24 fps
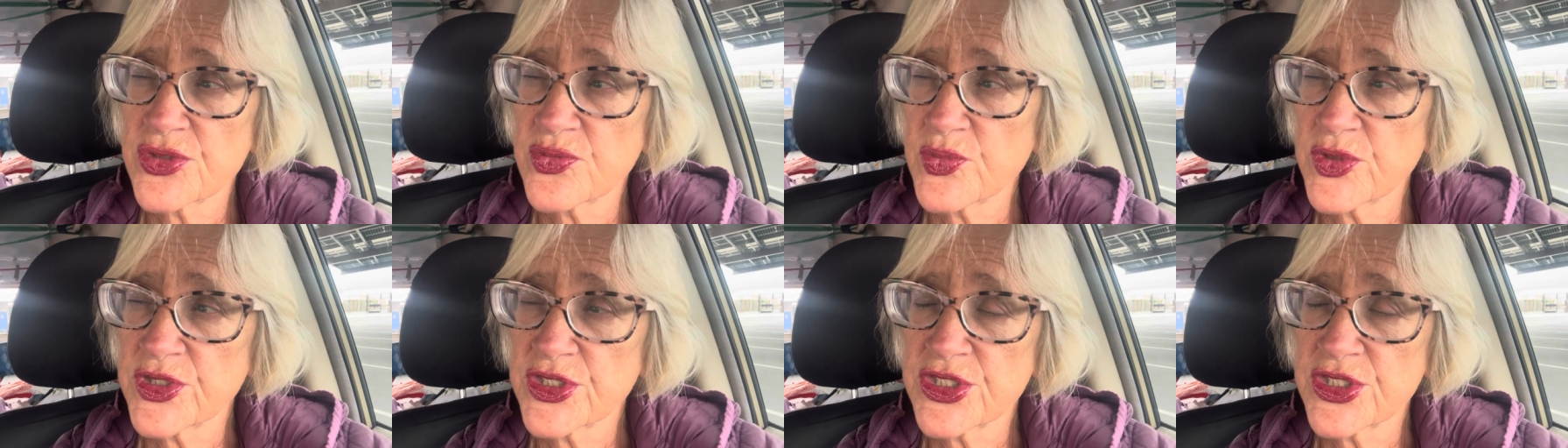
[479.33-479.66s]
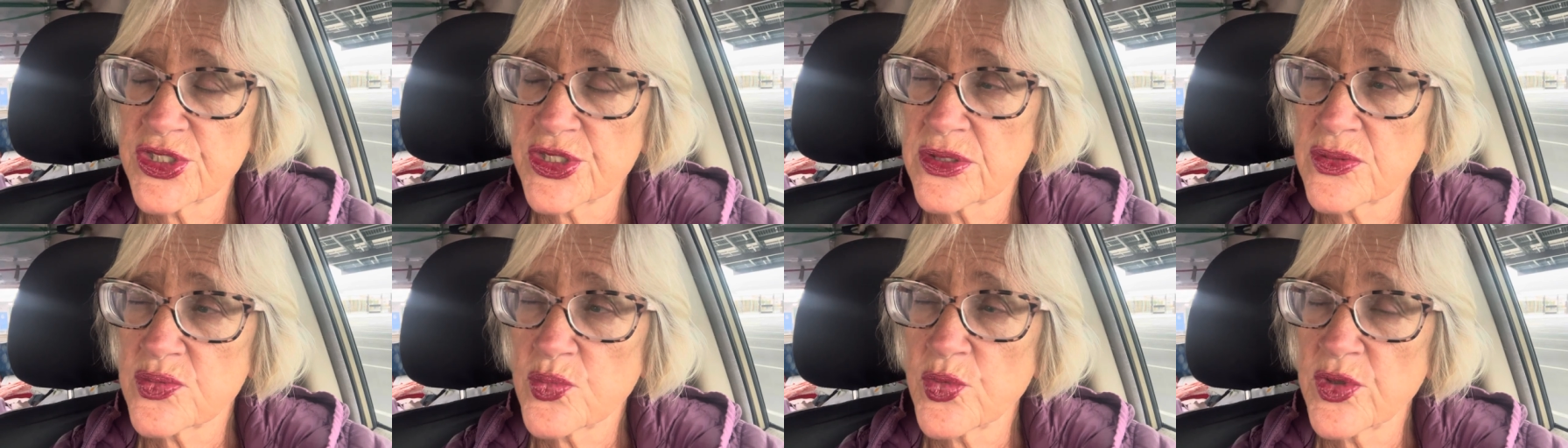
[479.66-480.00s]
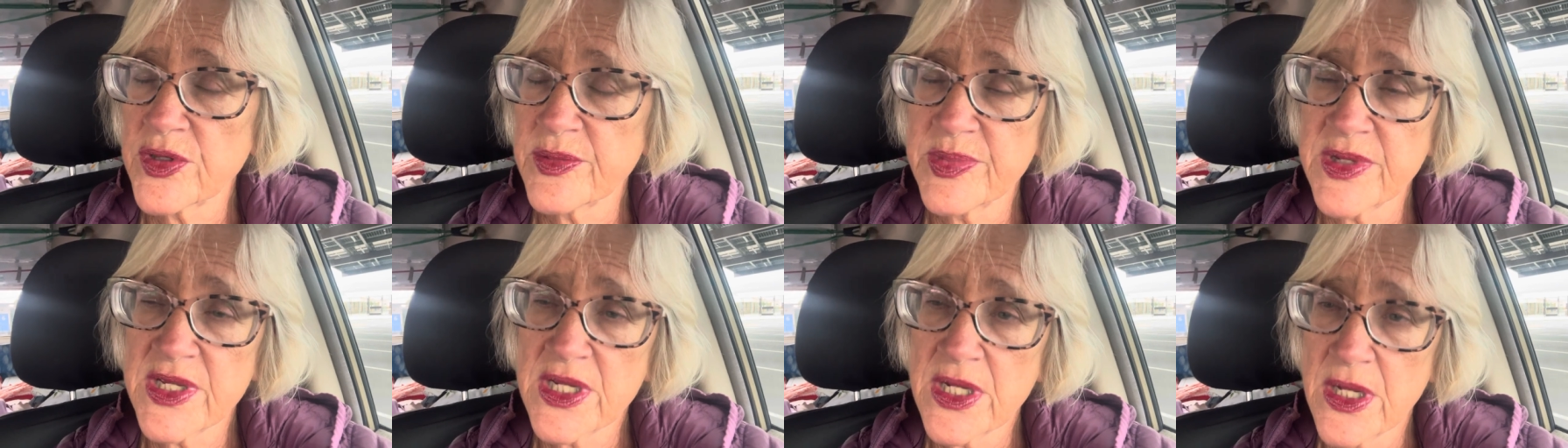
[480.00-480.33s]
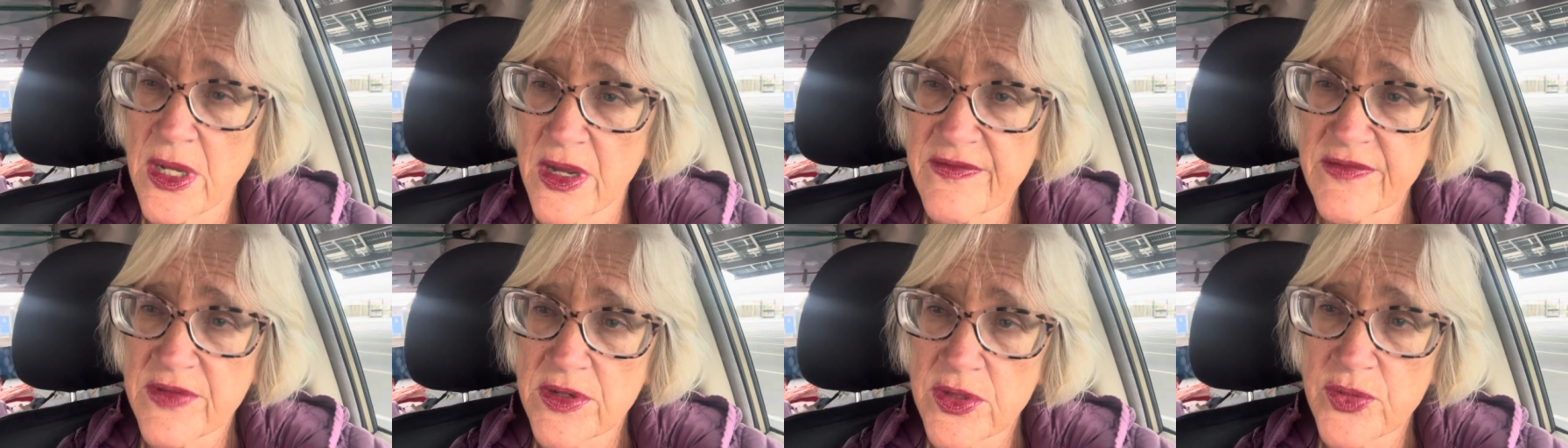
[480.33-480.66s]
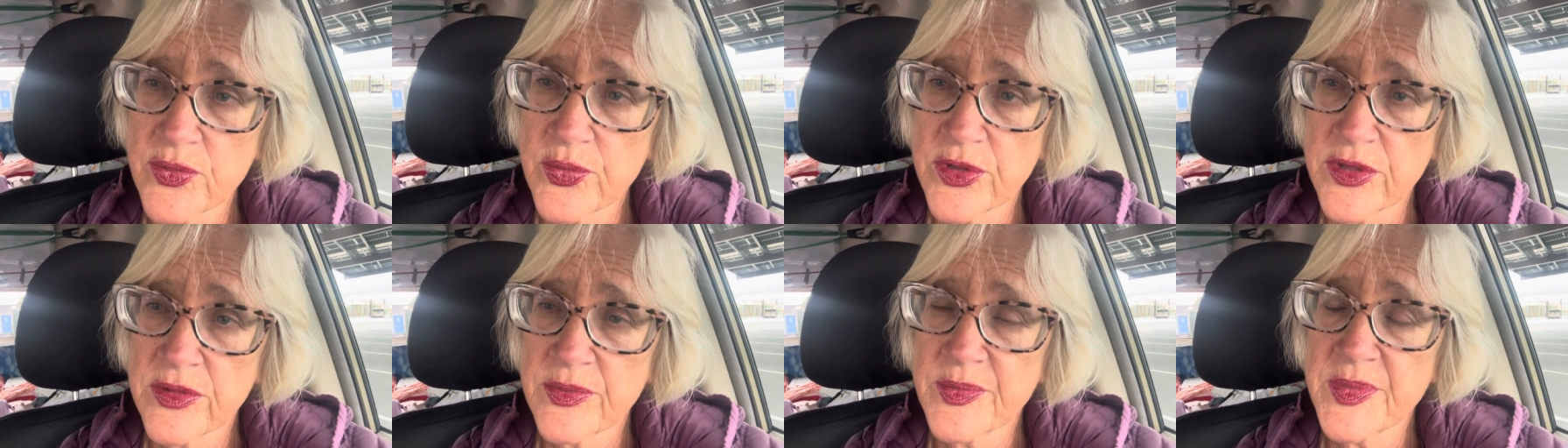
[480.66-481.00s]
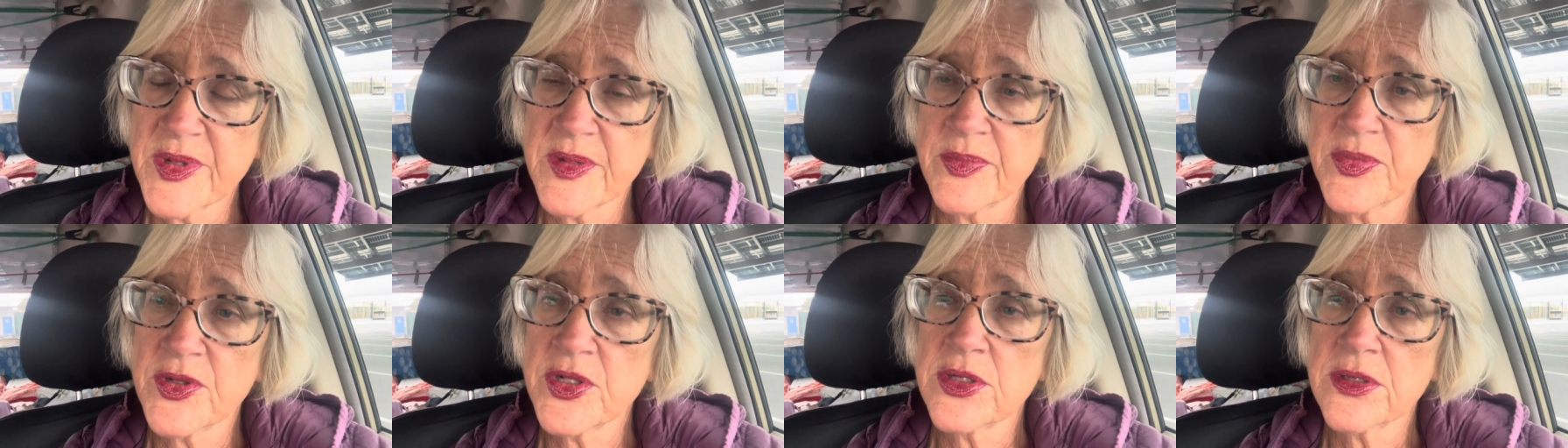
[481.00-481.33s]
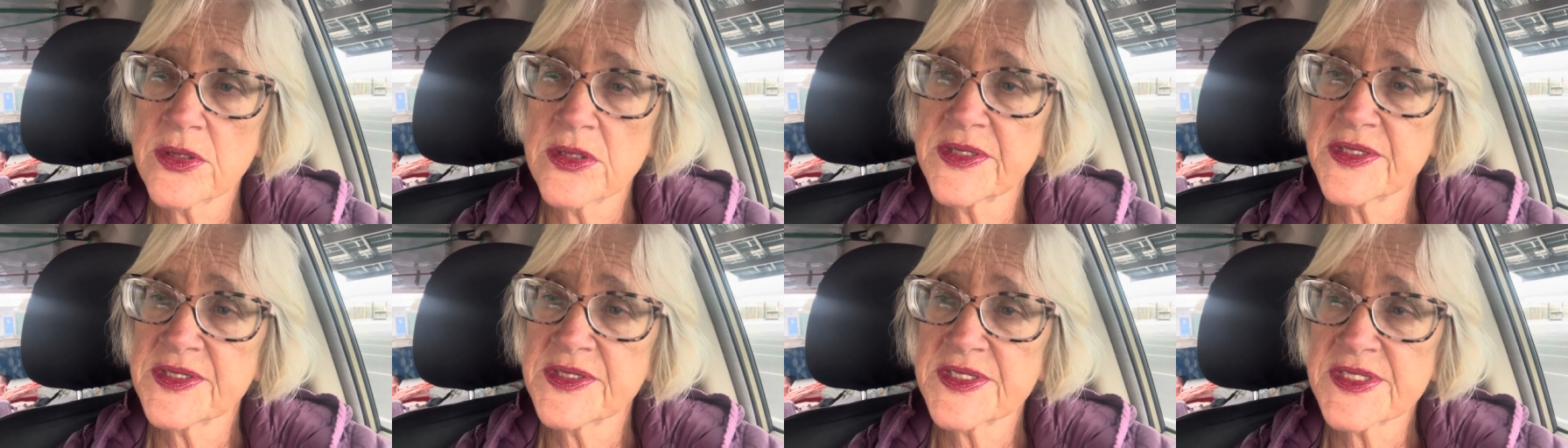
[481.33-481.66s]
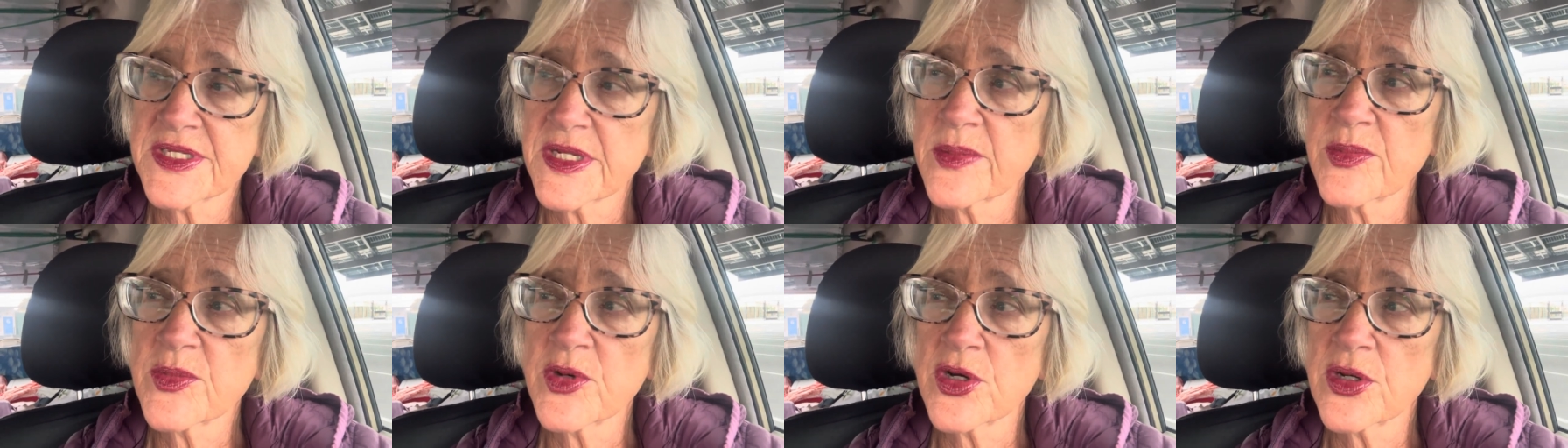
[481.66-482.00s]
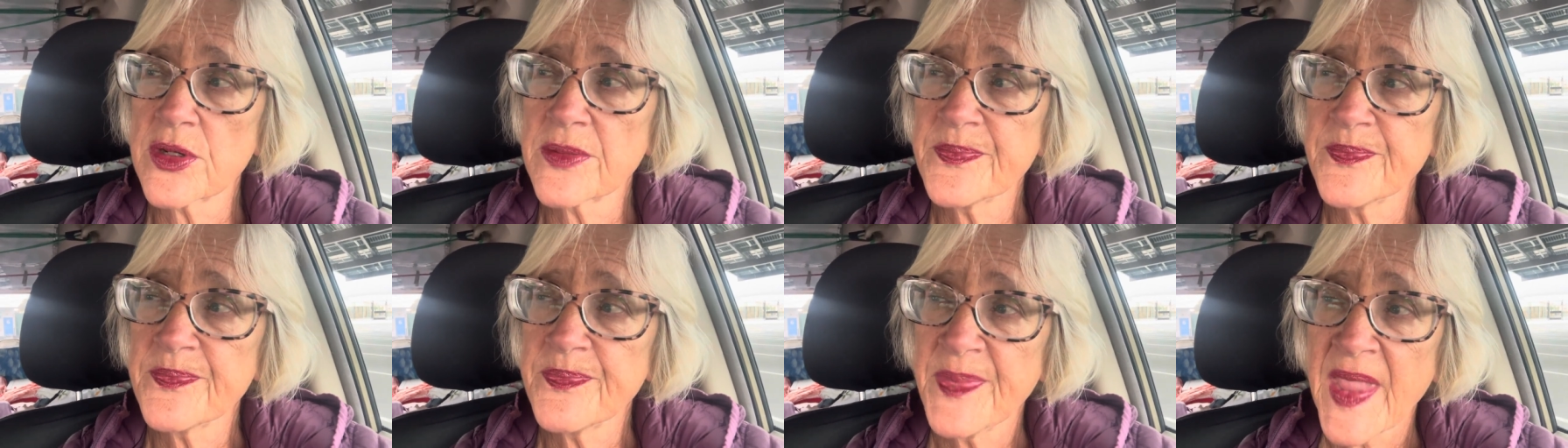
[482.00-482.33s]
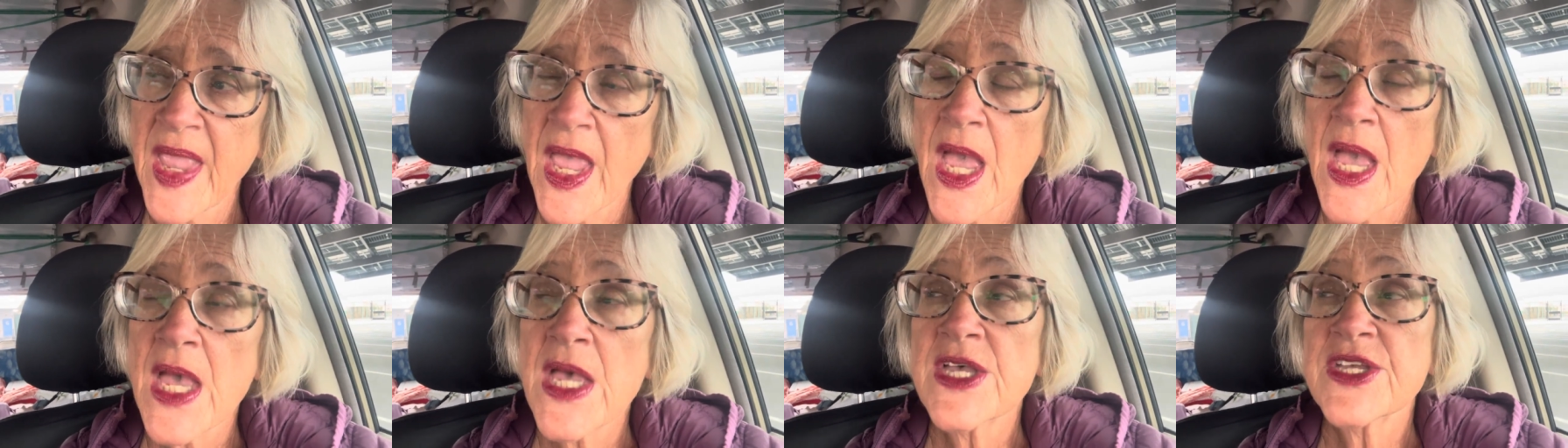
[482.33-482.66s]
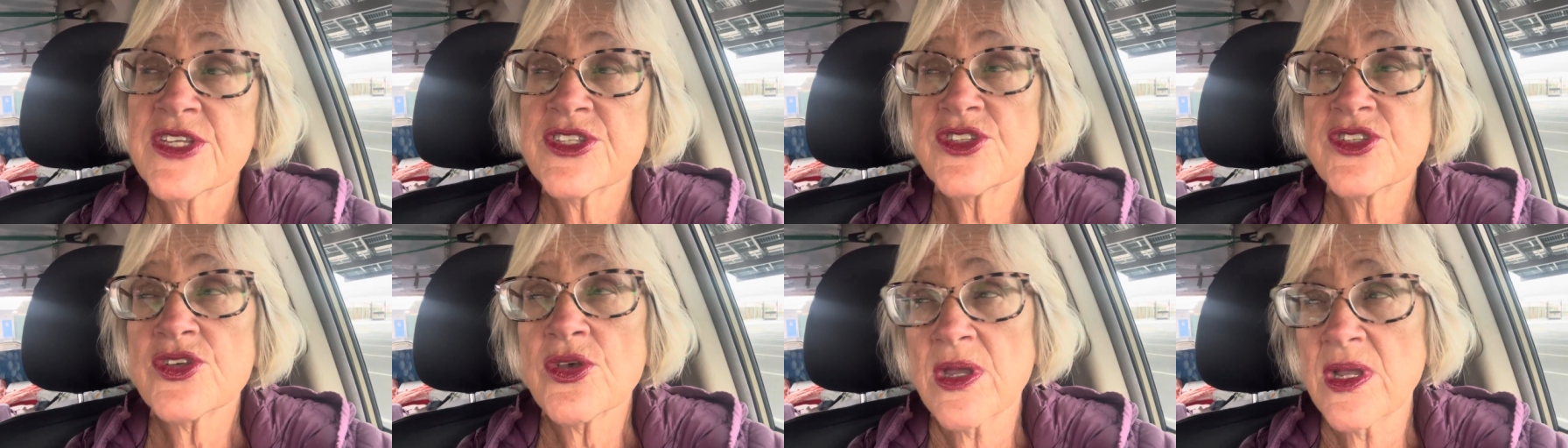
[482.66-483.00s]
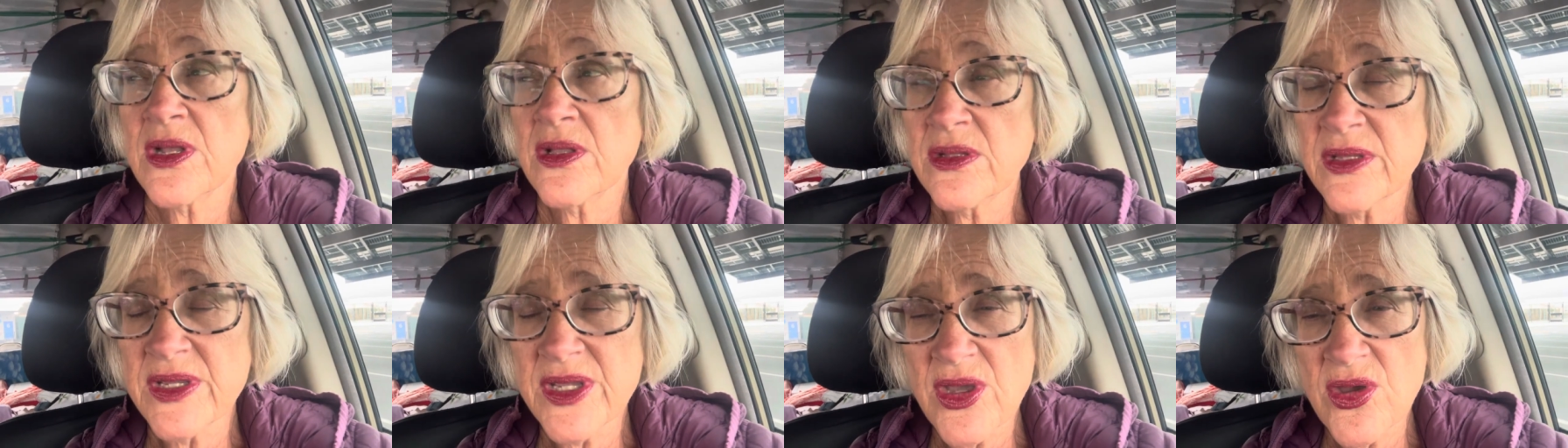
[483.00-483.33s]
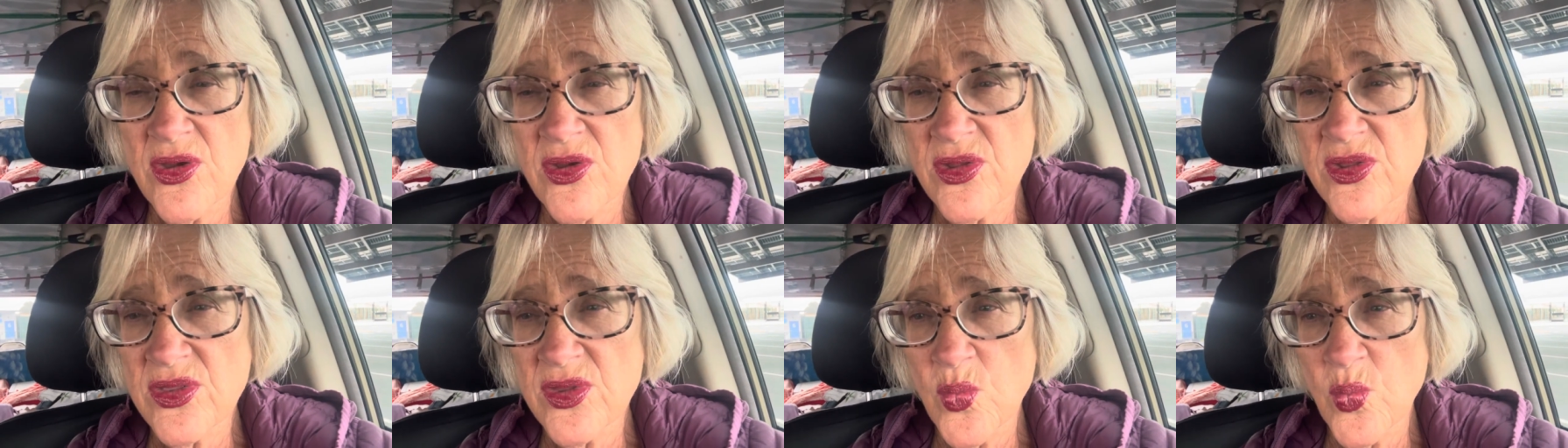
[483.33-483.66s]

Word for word: which would be covered with people in the summer. So I only go in the